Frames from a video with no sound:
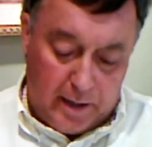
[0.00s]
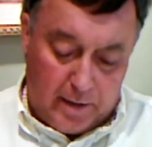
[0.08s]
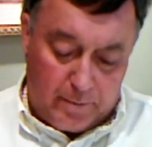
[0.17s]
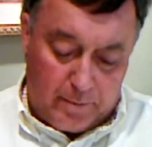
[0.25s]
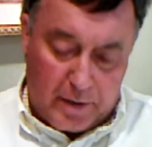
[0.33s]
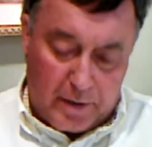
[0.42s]

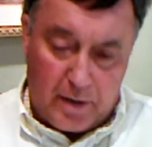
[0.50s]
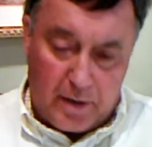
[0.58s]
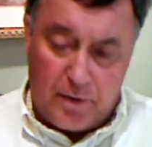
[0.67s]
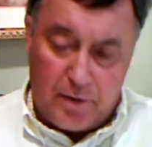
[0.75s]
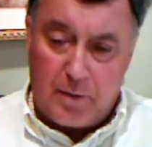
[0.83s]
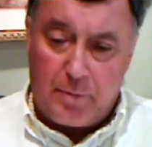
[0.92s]
And part
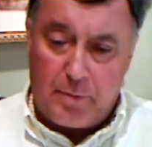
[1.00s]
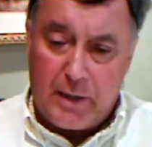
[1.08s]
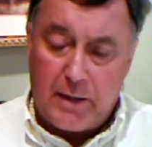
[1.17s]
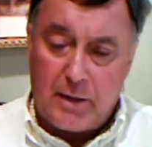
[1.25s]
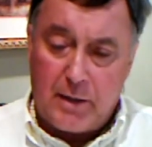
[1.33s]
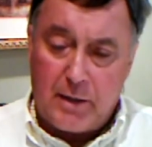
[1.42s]
of the
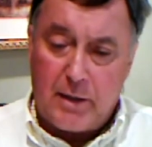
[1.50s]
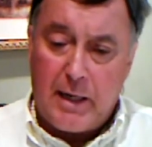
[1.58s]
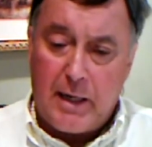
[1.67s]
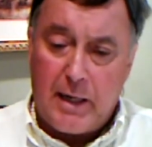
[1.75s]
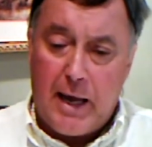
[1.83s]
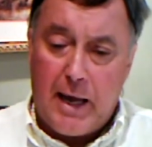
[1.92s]
complaint that
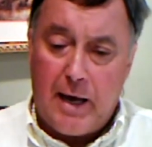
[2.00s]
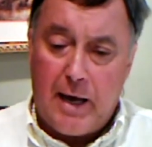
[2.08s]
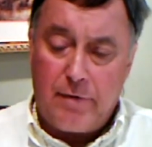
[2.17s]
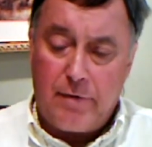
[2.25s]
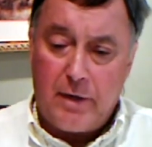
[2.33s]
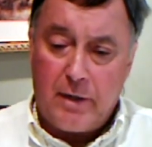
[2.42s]
they
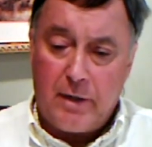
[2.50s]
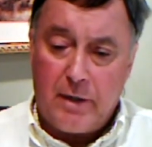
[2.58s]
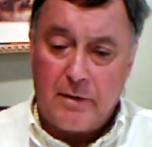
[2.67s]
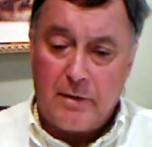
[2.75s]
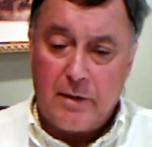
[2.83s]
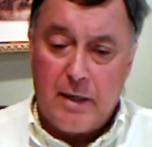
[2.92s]
have
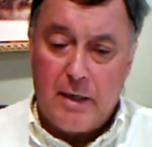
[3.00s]
is